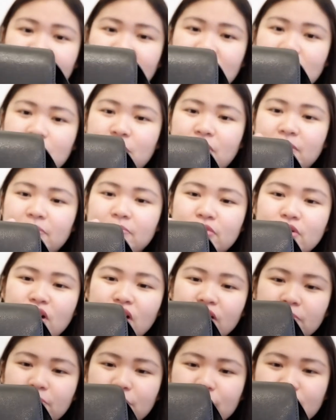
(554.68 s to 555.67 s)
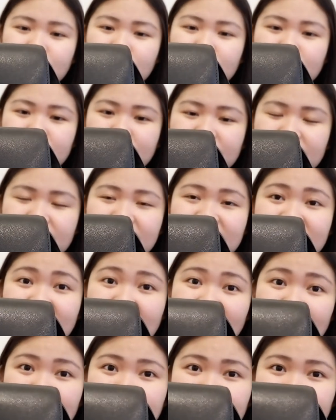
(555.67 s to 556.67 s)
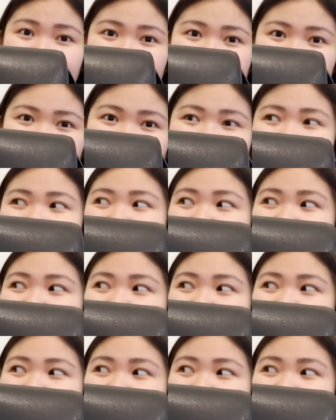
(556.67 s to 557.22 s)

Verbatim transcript: this one brought Burberry's name into